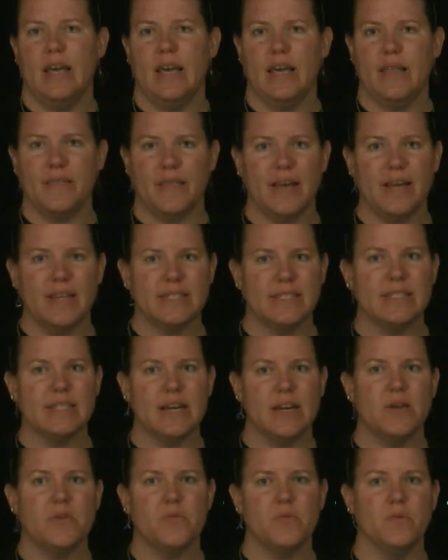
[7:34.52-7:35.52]
And that's
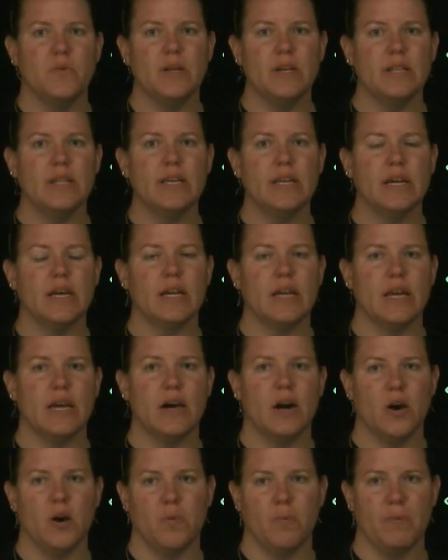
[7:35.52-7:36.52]
not really gonna
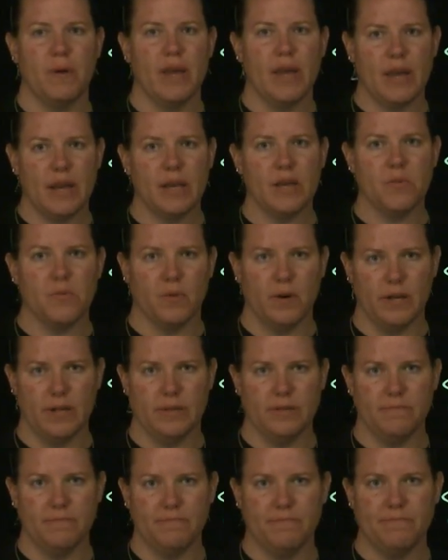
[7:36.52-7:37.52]
help
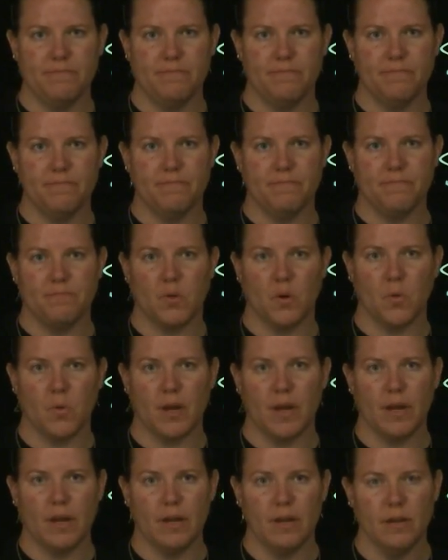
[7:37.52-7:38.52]
anyone,
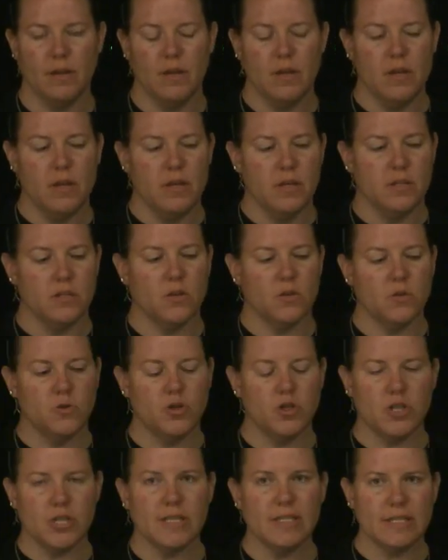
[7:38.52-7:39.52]
okay? So
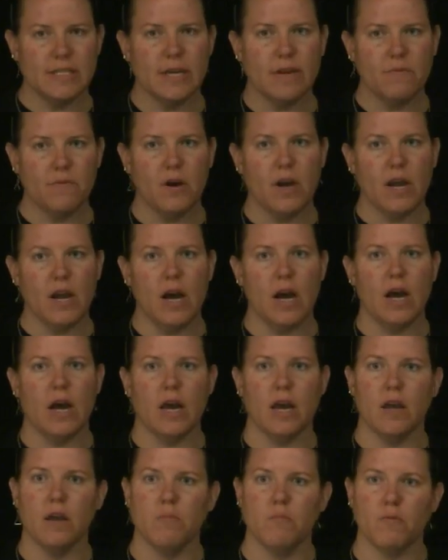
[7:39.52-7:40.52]
just
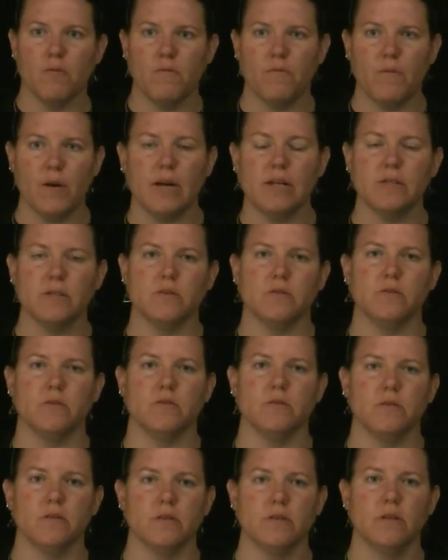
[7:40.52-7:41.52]
FYI,
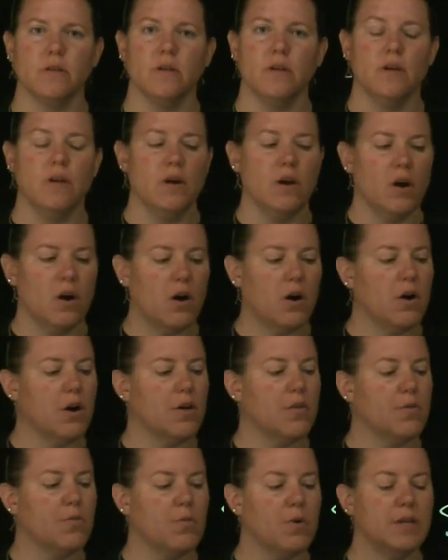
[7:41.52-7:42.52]
professors
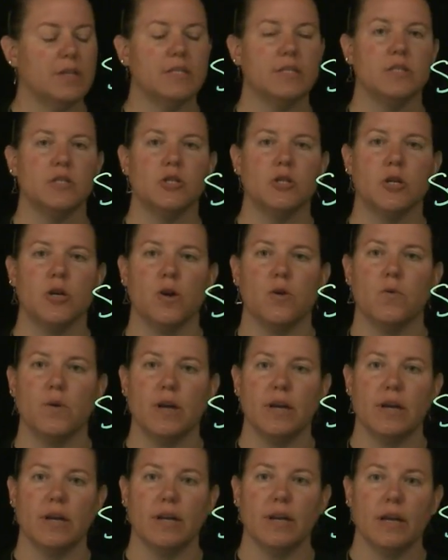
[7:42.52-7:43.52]
are the ones that you go
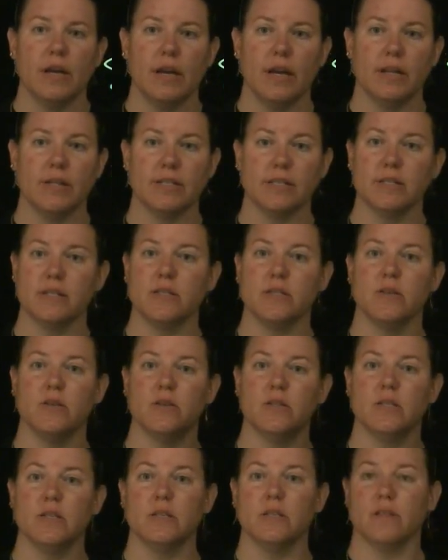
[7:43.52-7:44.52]
in, and since
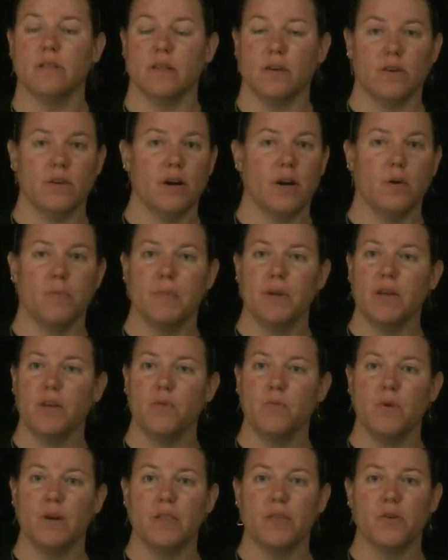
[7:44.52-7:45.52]
they're helping
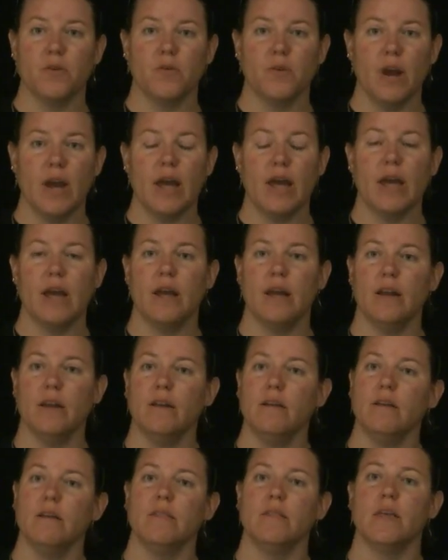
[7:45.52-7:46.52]
you with your grade,
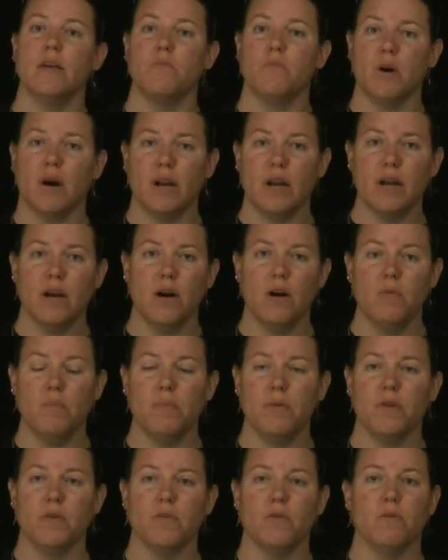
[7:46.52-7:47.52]
they wanna
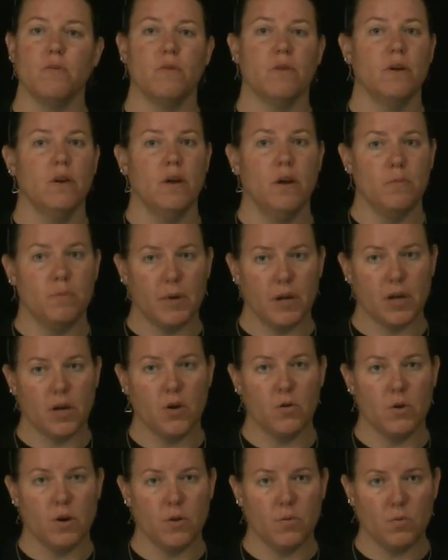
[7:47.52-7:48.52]
help you, but
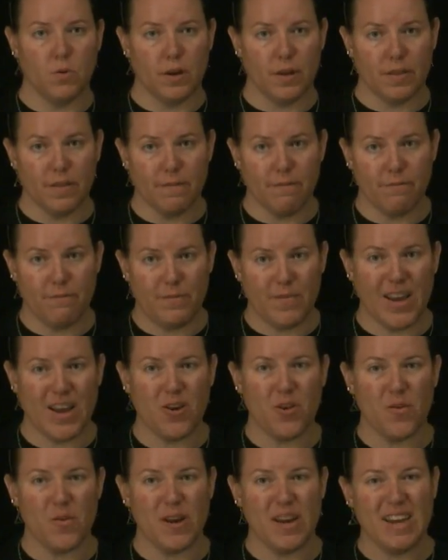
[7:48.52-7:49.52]
go in with
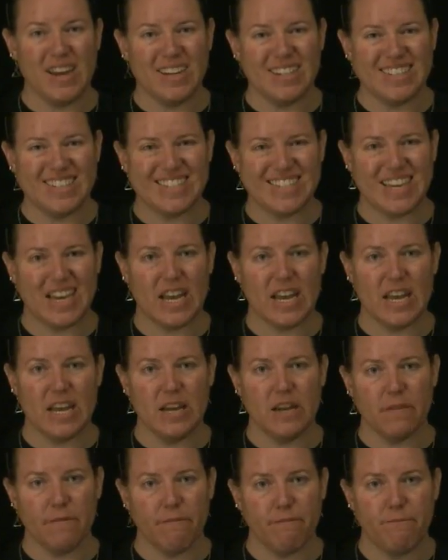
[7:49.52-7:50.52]
very
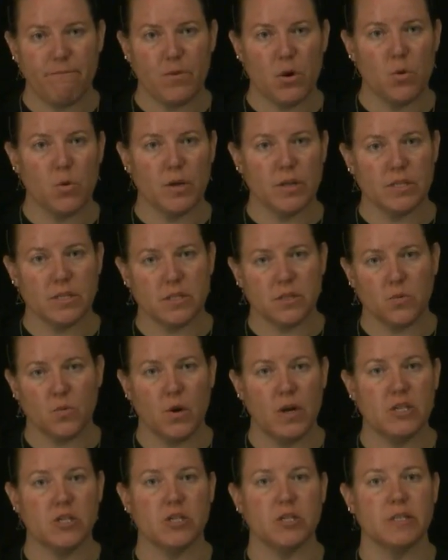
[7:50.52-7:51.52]
tight, focused
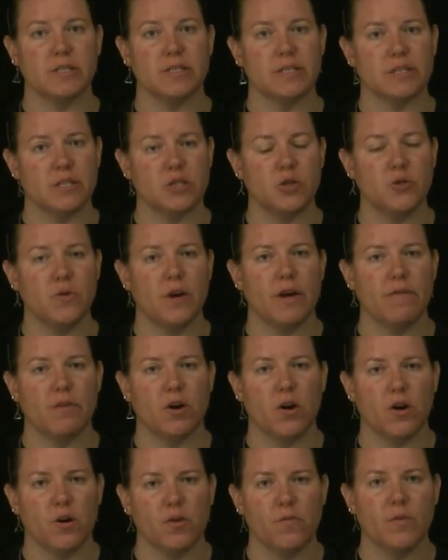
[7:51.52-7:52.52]
questions that you have
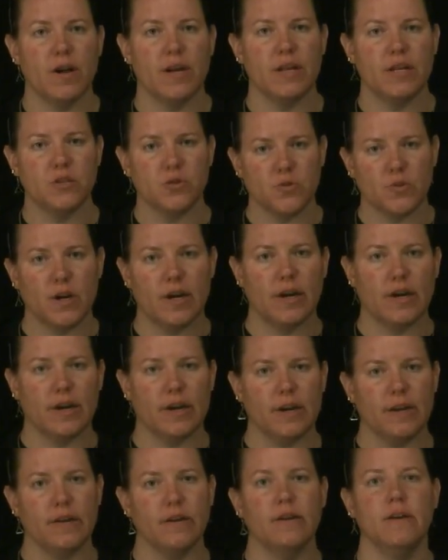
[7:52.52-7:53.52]
already
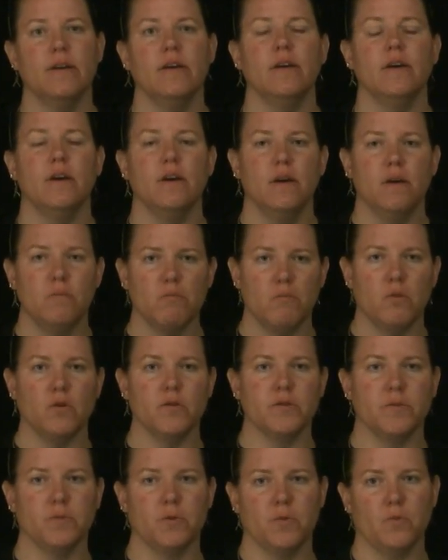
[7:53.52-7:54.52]
tried
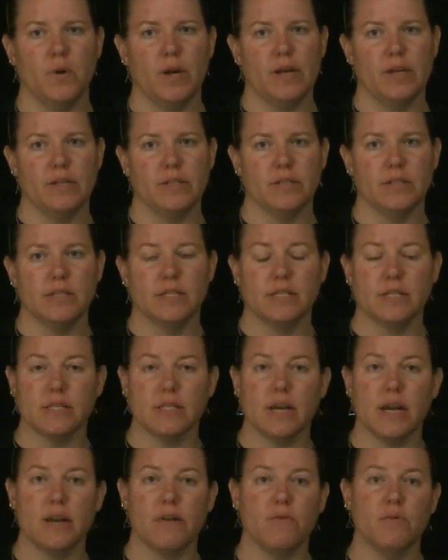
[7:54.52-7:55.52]
multiple ways. It's a
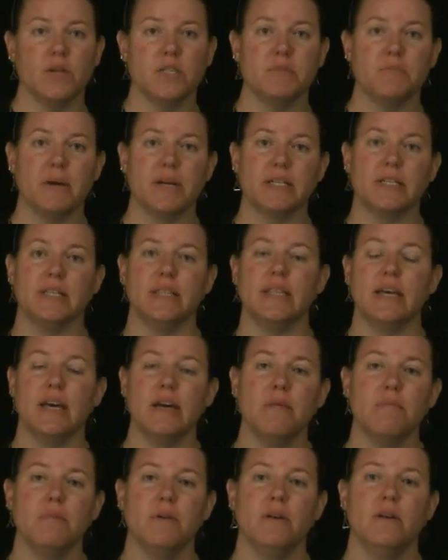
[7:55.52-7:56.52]
sign of respect to
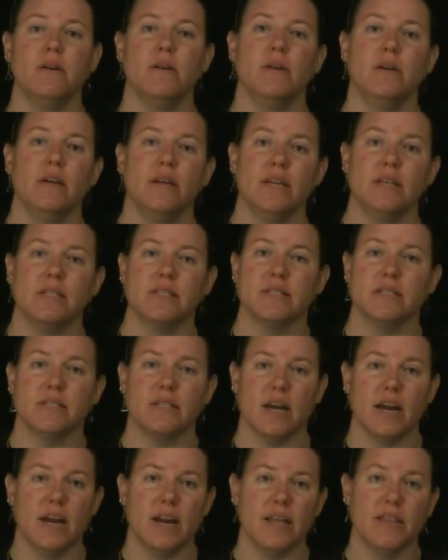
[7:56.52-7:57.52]
them. It's a
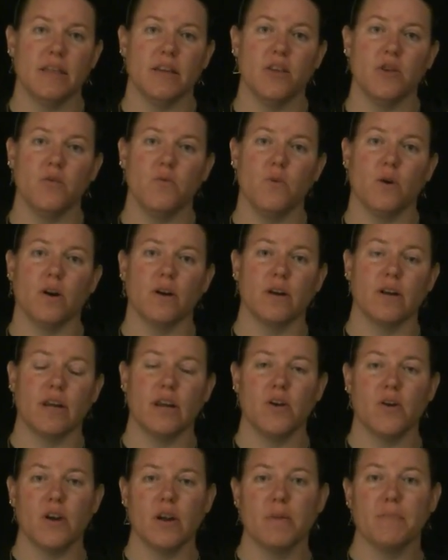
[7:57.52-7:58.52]
sign that you are
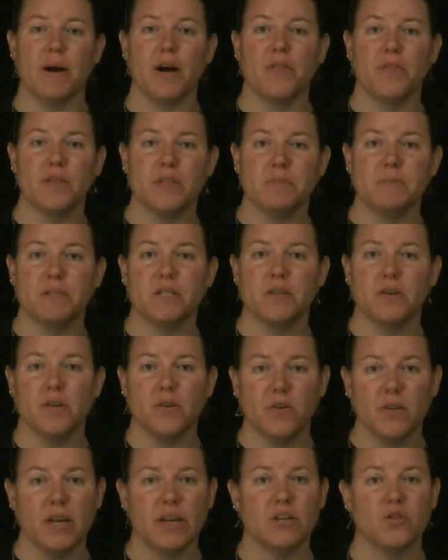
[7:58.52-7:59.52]
caring about this
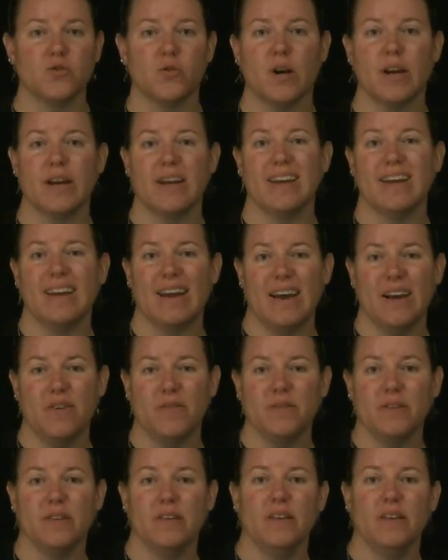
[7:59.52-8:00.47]
material and trying it out.